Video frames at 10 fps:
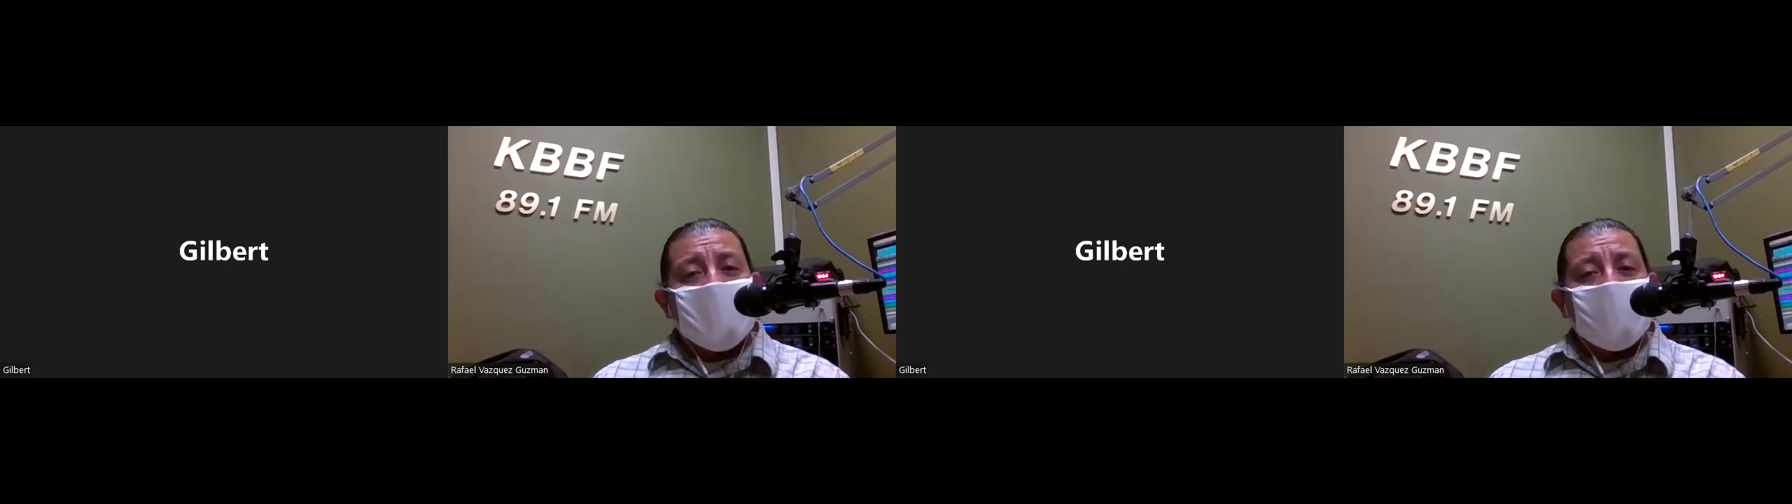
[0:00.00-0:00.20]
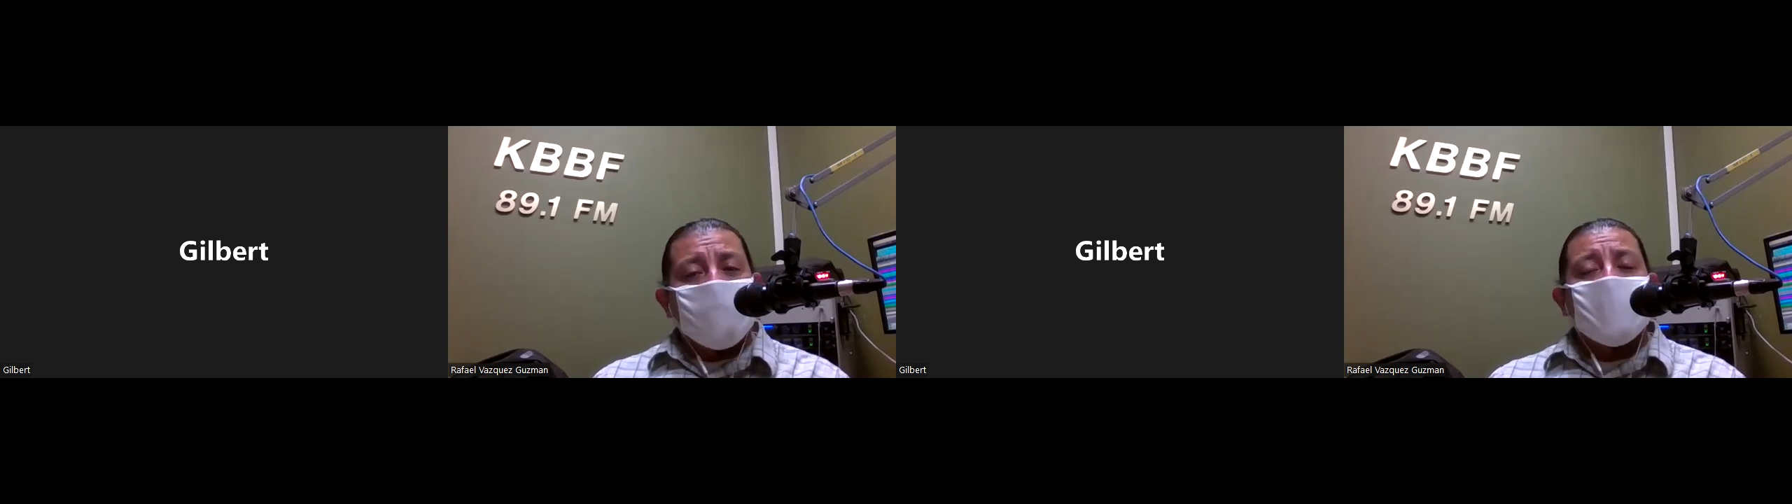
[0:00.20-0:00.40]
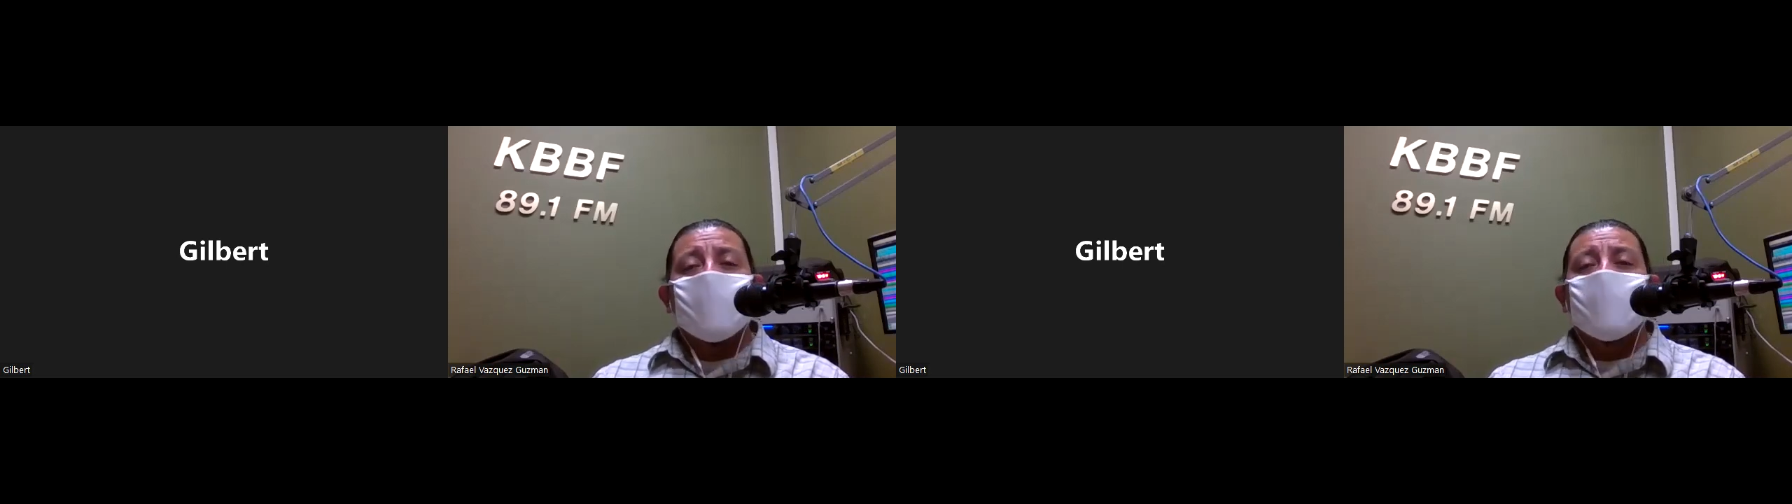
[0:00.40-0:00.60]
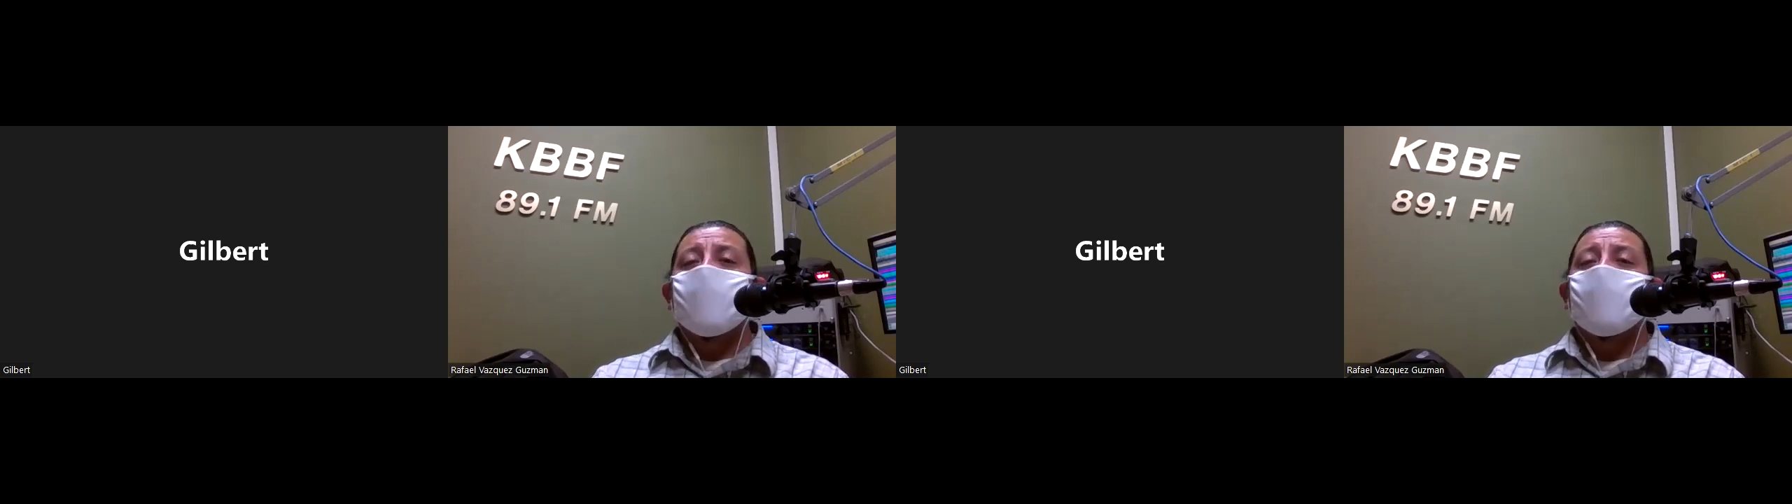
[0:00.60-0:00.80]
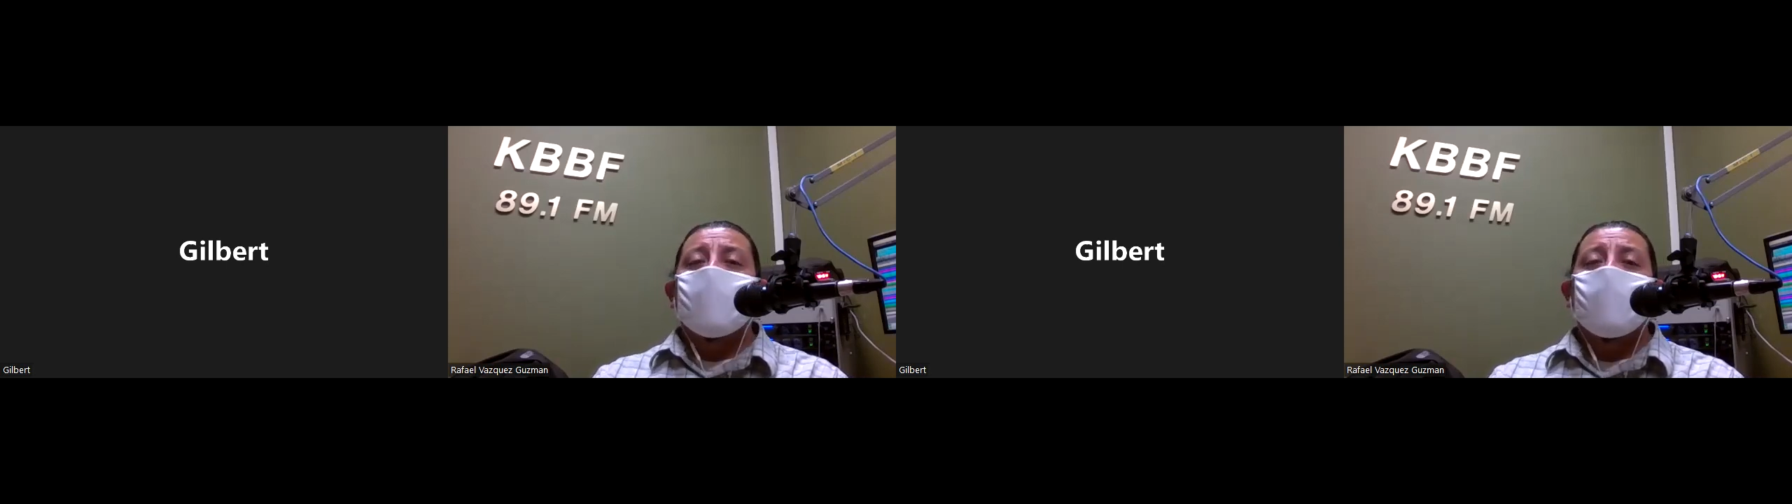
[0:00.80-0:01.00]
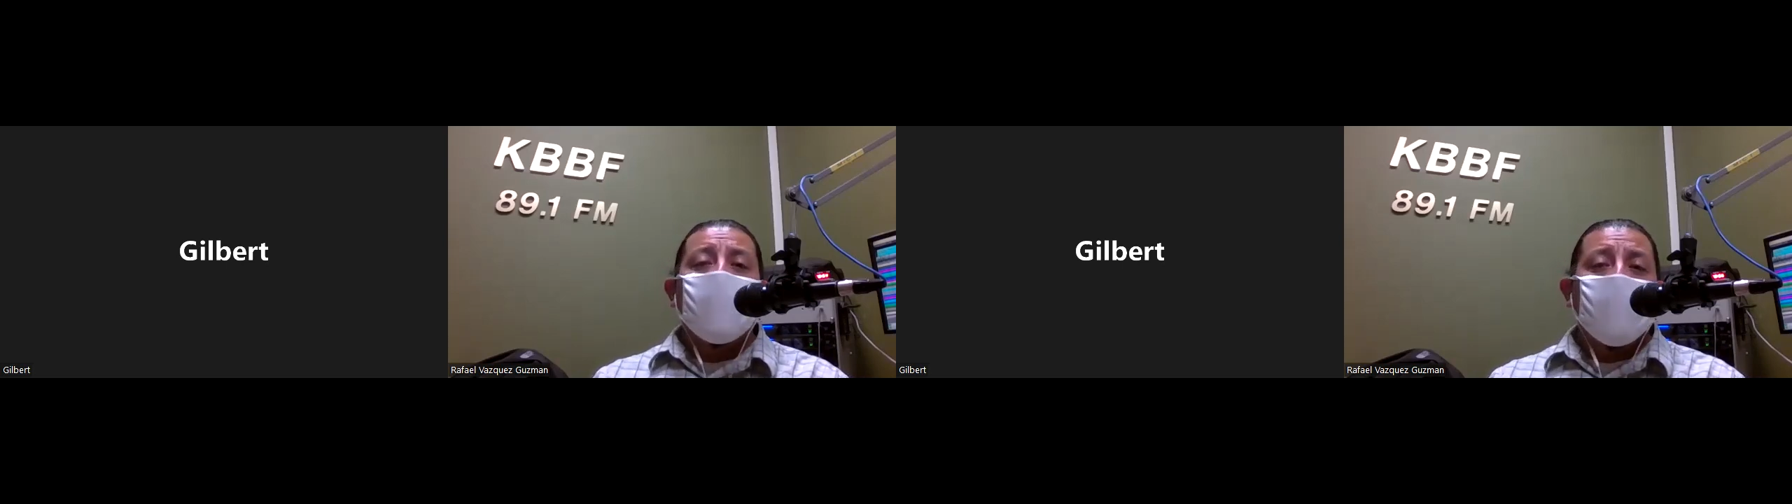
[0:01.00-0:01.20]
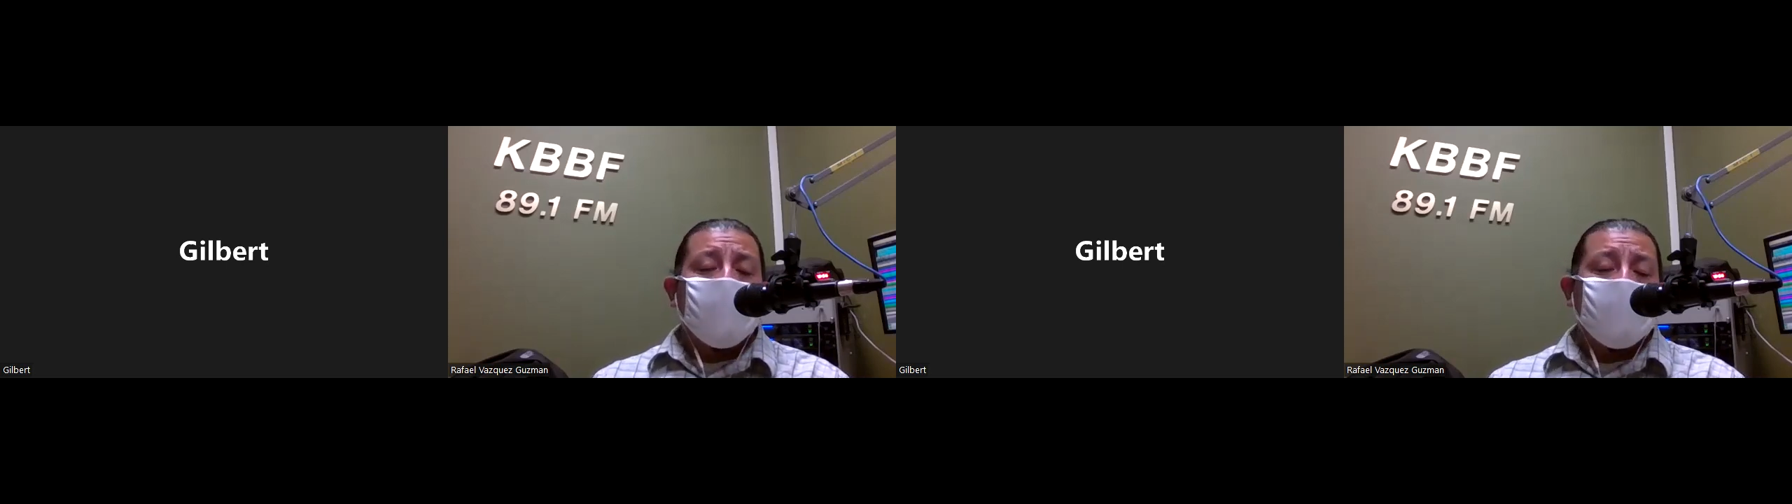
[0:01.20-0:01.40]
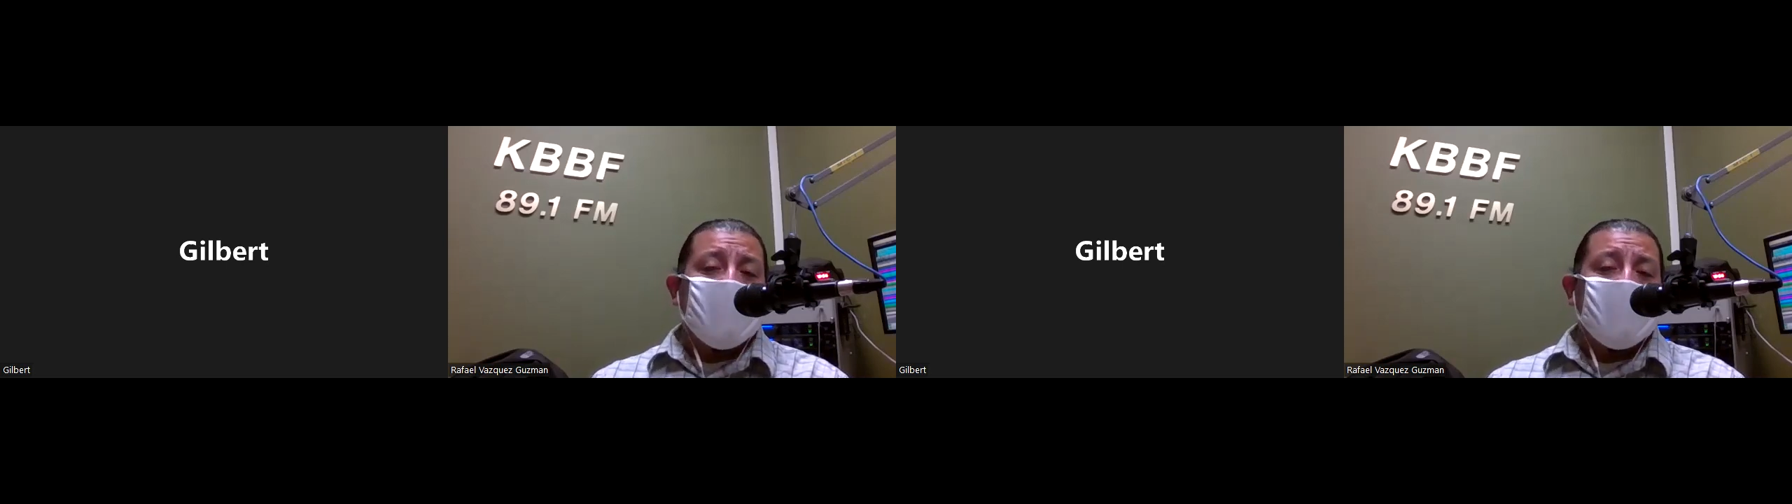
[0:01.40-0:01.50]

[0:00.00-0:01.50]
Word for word: attempts to remove